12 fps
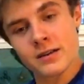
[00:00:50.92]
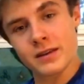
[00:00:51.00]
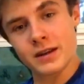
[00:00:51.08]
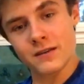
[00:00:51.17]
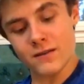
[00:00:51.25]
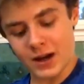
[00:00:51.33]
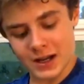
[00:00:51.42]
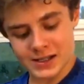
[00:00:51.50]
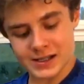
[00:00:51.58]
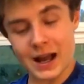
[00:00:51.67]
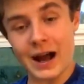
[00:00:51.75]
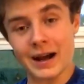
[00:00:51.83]
the
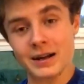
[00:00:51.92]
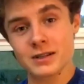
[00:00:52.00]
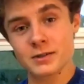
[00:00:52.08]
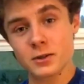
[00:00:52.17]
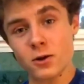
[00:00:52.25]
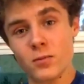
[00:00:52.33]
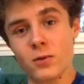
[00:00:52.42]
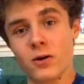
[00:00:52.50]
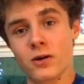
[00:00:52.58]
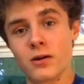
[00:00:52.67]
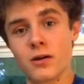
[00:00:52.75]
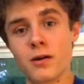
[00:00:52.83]
device acts
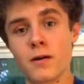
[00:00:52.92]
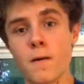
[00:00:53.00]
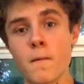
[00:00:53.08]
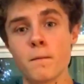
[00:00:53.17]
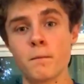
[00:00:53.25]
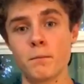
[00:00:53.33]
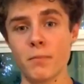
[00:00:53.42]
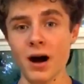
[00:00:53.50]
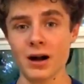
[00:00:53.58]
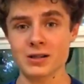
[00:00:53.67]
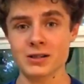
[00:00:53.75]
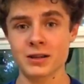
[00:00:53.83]
normal.
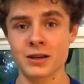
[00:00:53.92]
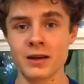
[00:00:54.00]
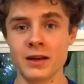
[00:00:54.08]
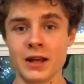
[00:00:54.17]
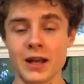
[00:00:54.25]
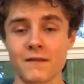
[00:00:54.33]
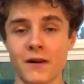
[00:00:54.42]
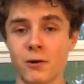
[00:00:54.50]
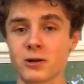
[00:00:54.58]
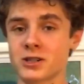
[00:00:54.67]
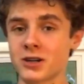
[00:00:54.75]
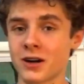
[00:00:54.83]
But if I
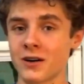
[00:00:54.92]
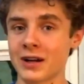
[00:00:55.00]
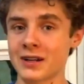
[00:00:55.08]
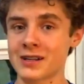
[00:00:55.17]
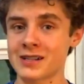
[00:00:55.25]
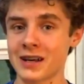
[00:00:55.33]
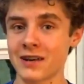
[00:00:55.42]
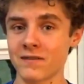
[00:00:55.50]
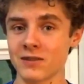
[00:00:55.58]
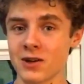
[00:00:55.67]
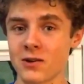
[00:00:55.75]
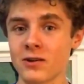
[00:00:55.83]
were struggling to stay
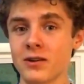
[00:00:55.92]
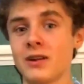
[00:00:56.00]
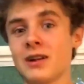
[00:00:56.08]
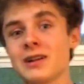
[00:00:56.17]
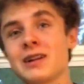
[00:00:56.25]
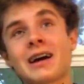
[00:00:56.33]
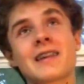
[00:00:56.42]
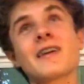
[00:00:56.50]
afloat, like